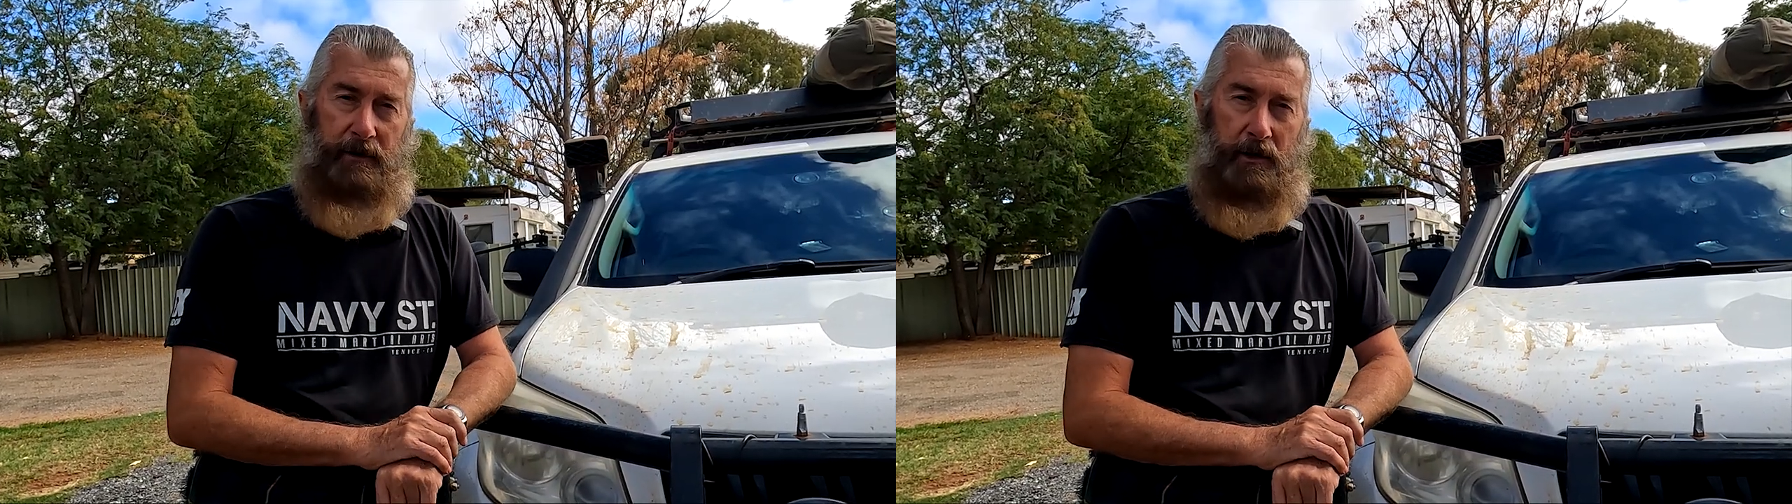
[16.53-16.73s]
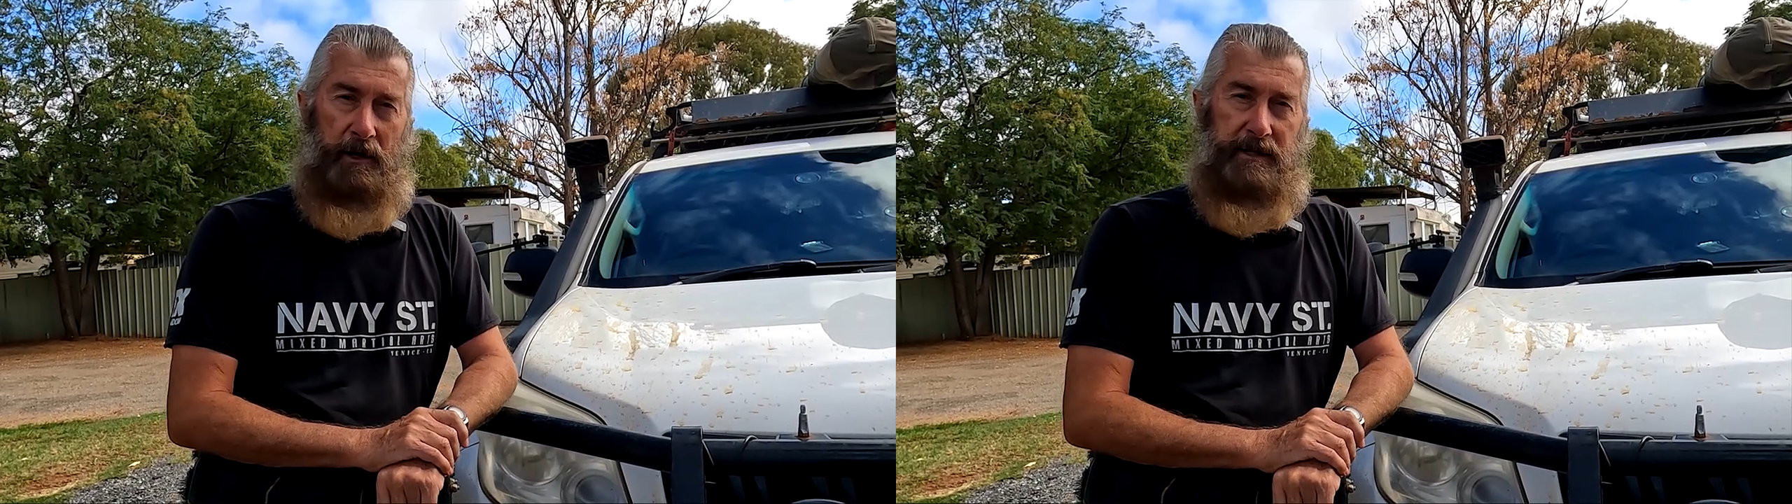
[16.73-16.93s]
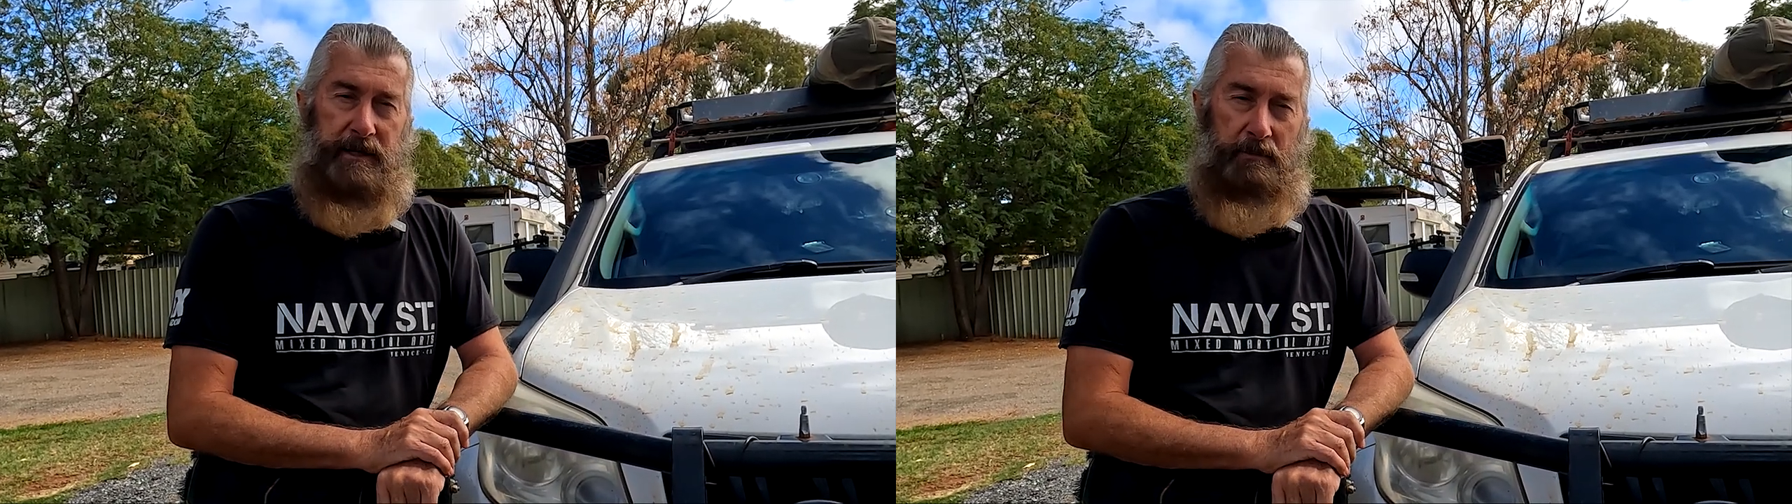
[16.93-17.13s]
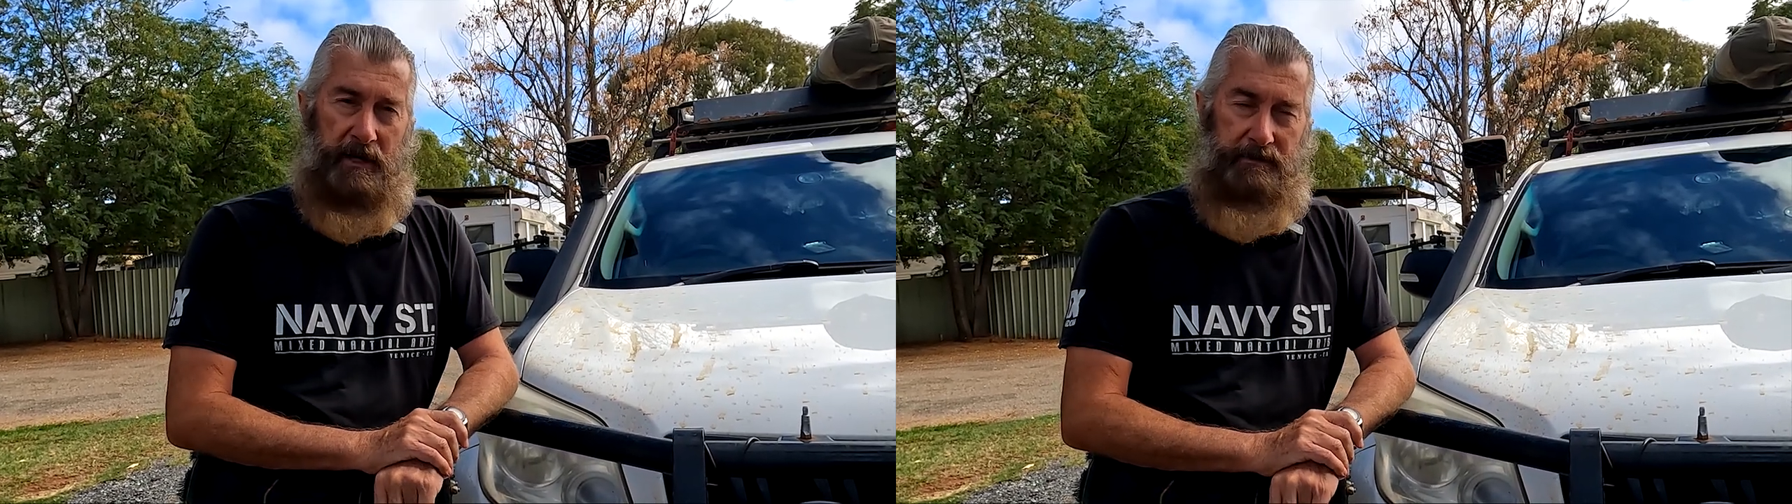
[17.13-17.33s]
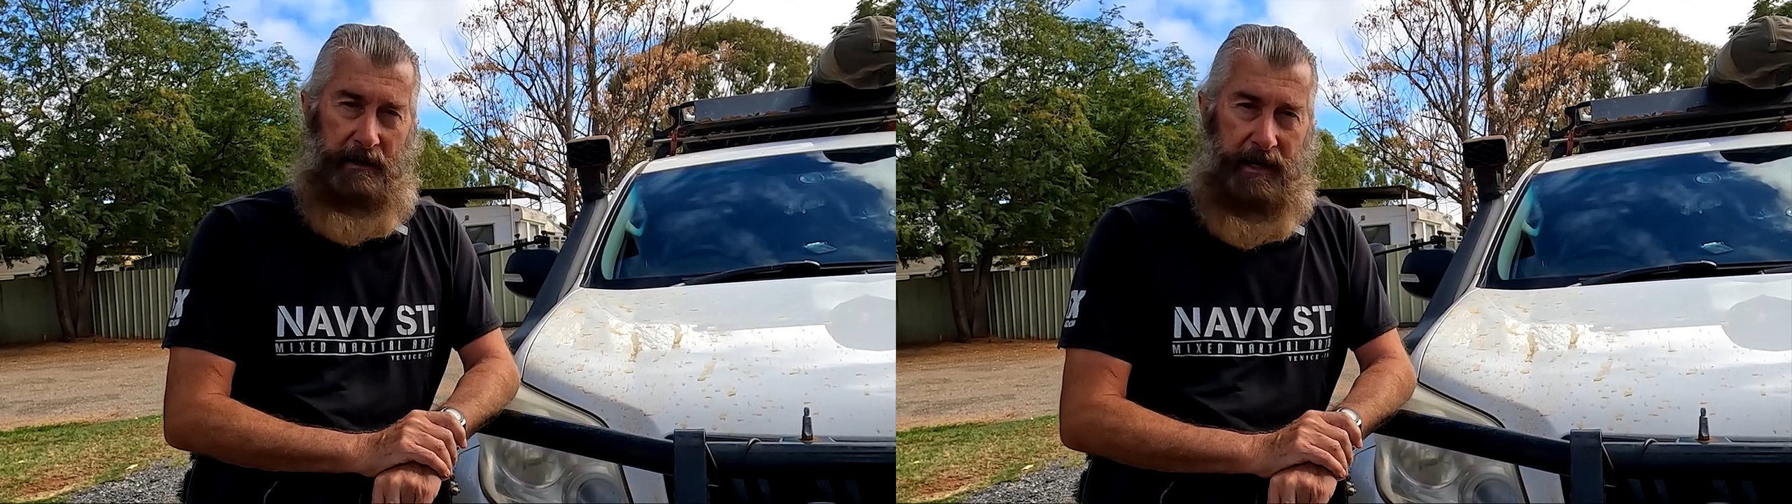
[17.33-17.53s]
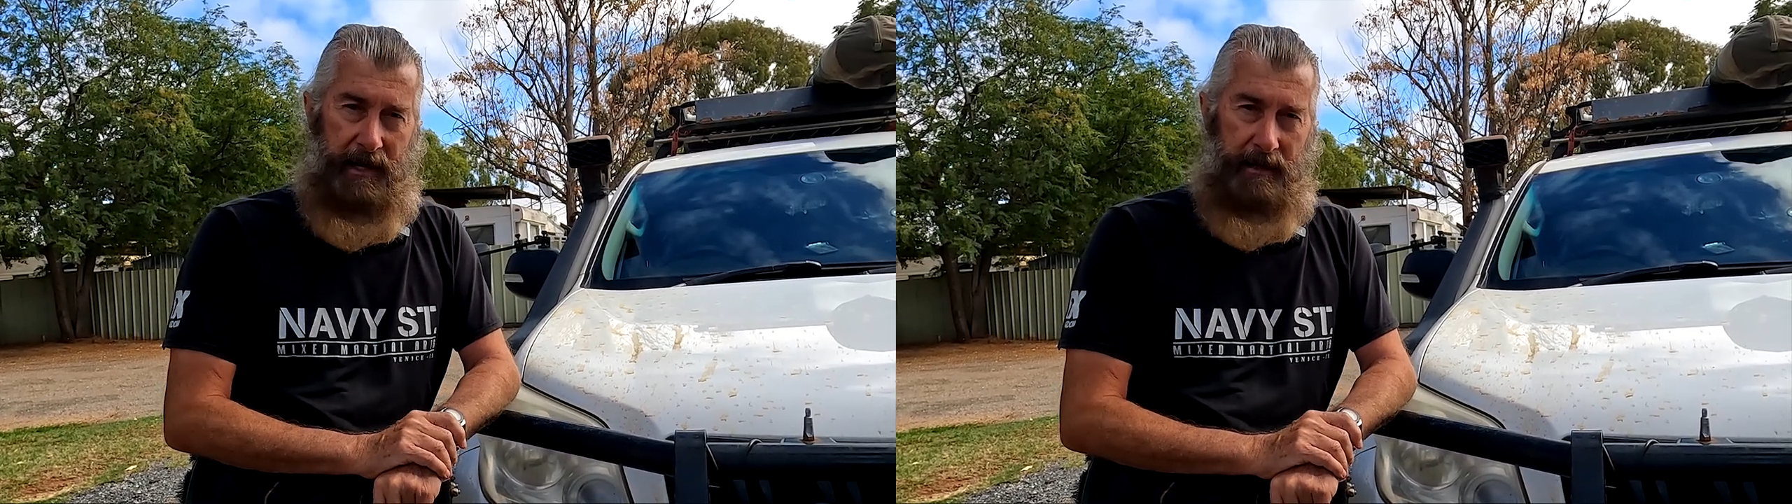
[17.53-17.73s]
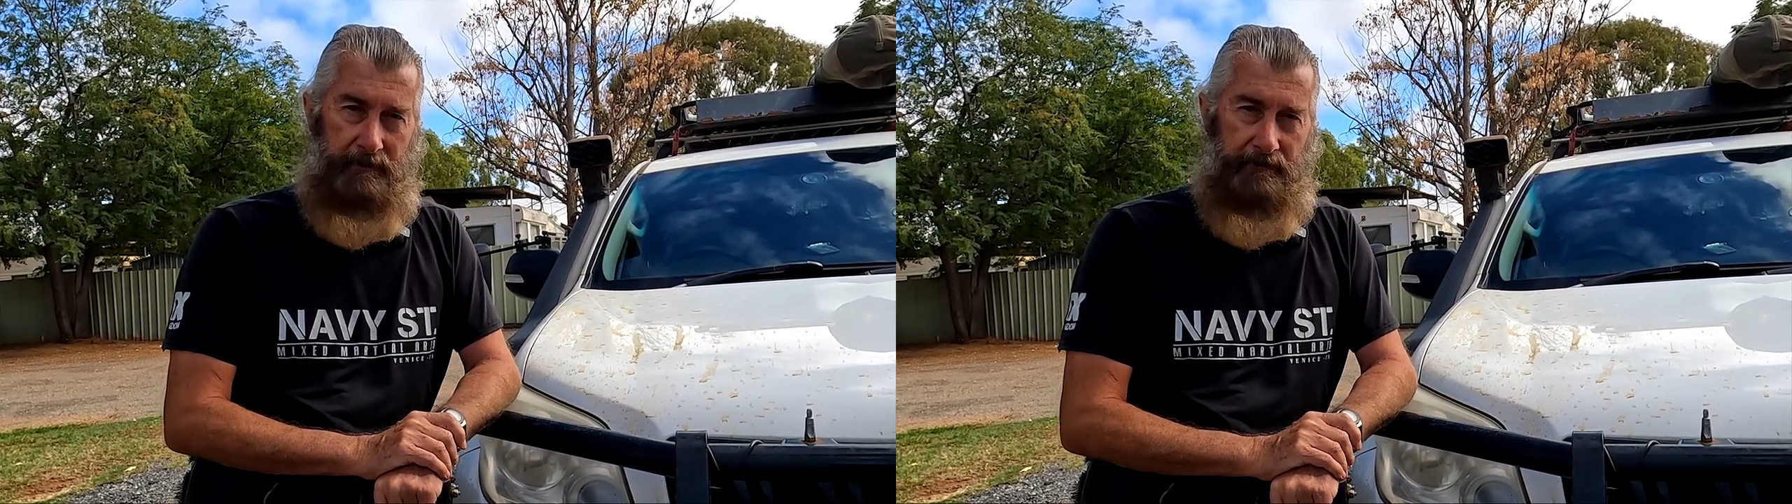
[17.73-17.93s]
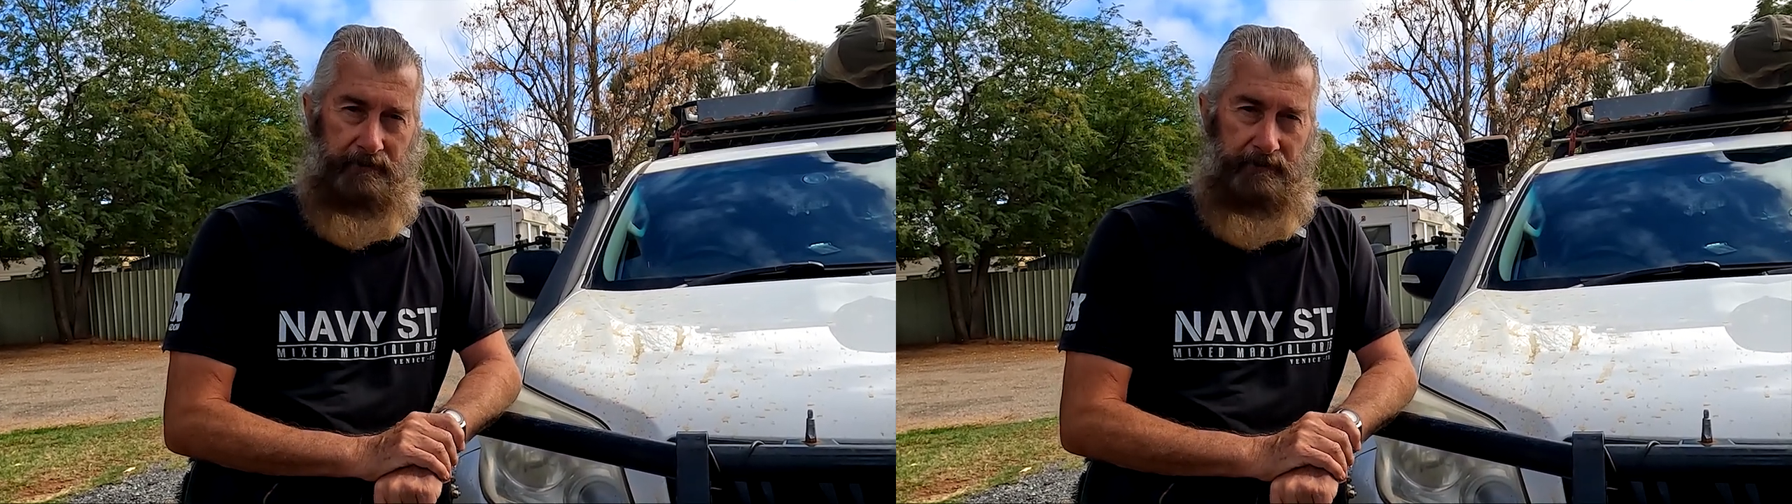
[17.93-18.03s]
your lights you possibly can.